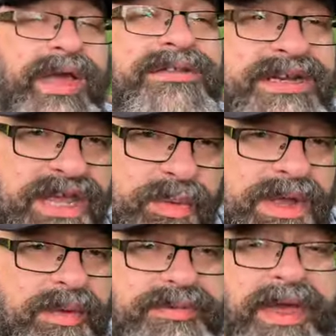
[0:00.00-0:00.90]
out tonight, you want
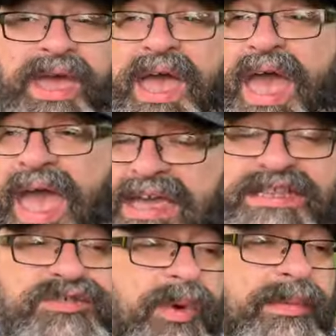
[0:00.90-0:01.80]
to come with me? Hey,
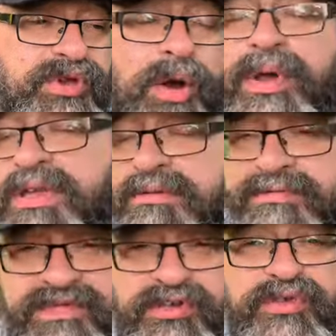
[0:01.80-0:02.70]
this is where I'm going,
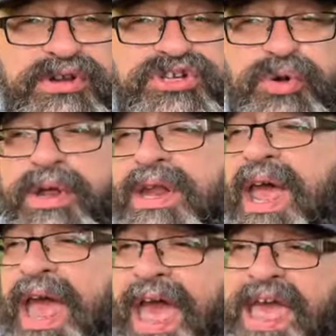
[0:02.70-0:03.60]
feel free to join.
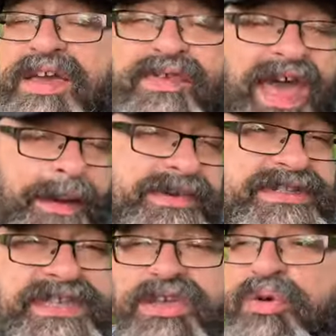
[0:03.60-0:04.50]
Hey, if I happen to
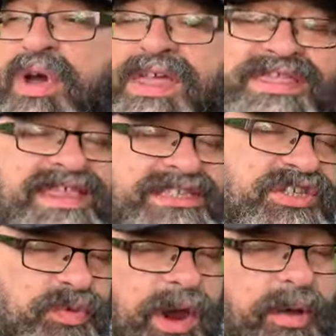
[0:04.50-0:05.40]
see you, this
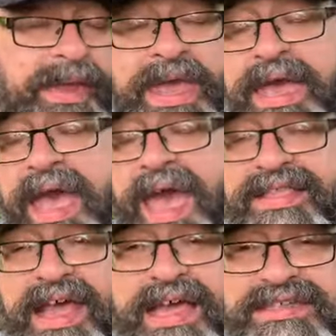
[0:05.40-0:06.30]
is where I'll be.
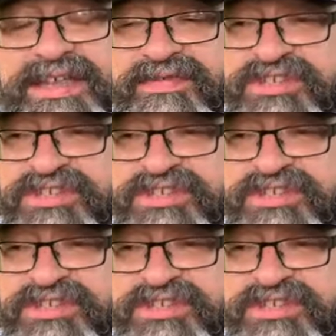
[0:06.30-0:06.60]
And that kind of stuff